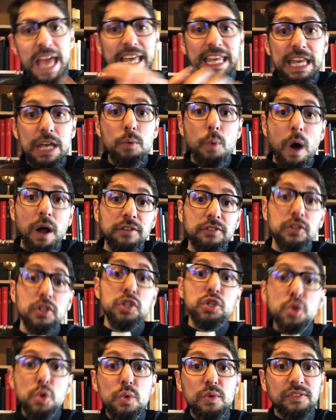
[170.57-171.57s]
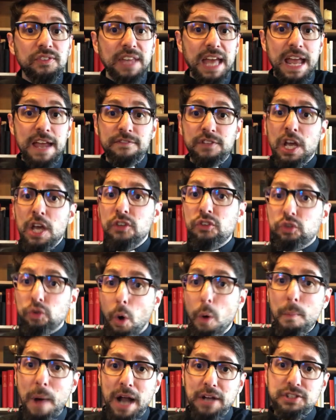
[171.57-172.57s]
He wants you saved
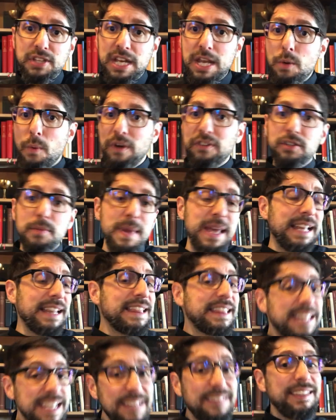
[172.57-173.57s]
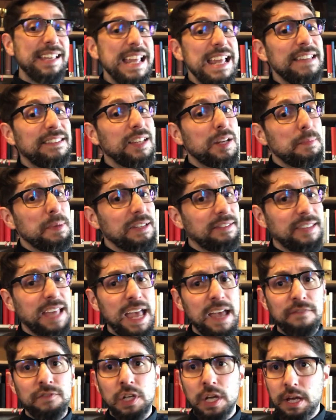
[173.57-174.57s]
so much that he wants to make it this easy to be
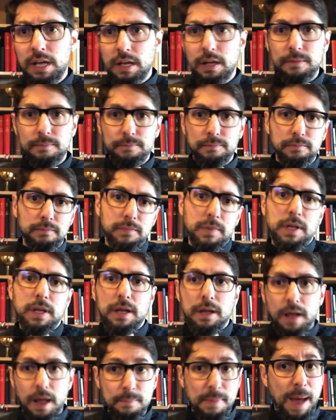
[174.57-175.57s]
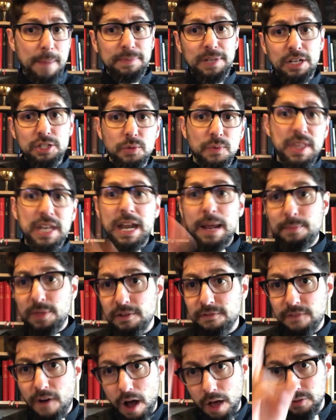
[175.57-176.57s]
saved. I baptize you in the name of
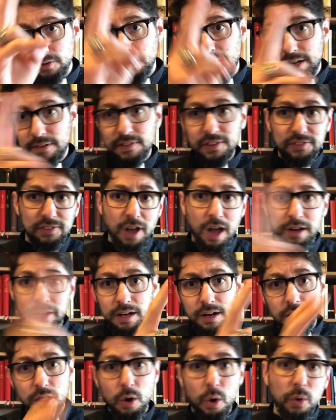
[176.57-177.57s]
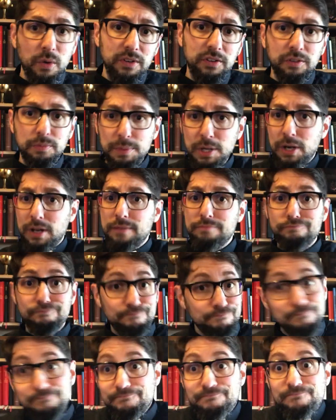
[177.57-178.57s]
the Father, and of the Son, and of the Holy Spirit.
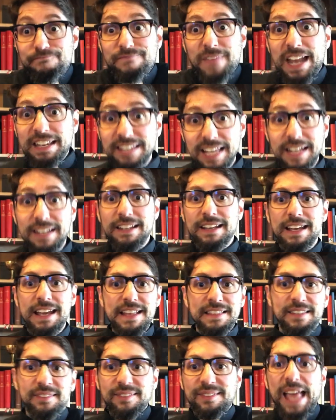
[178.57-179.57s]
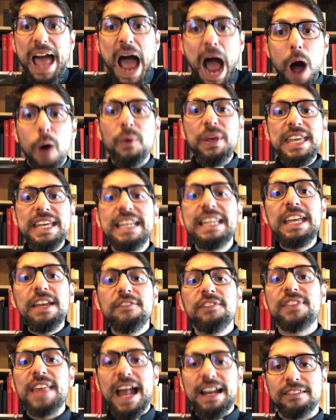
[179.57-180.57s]
That's it. This is how he
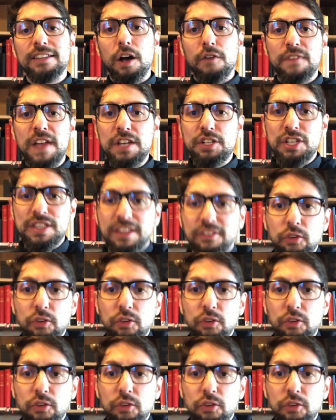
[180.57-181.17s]
gives that salvation.